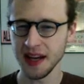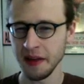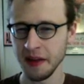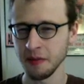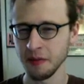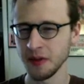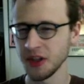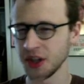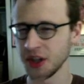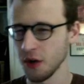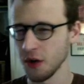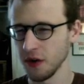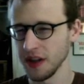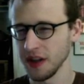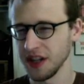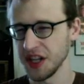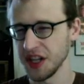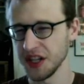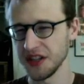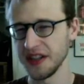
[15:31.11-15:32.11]
and that would
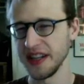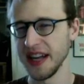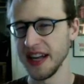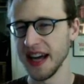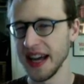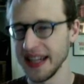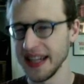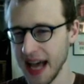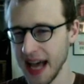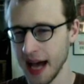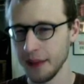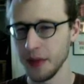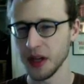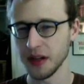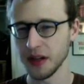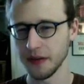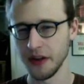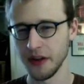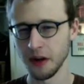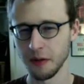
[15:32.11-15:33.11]
totally change the
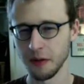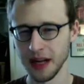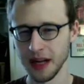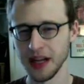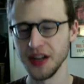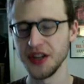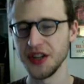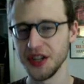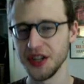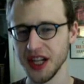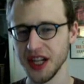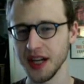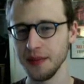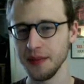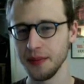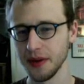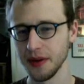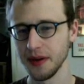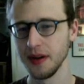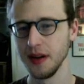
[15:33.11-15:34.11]
dynamic of their
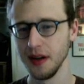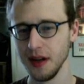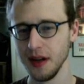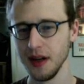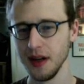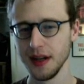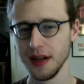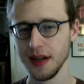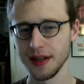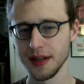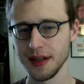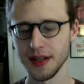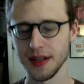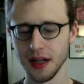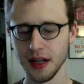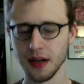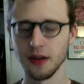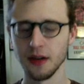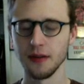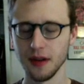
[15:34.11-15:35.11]
relationship.
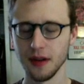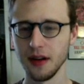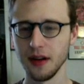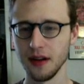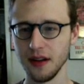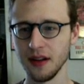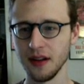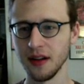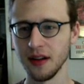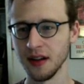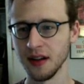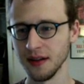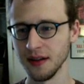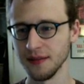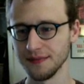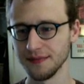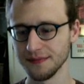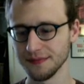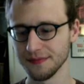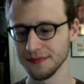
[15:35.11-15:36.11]
So,
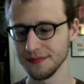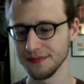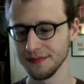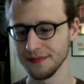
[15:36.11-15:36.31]
um,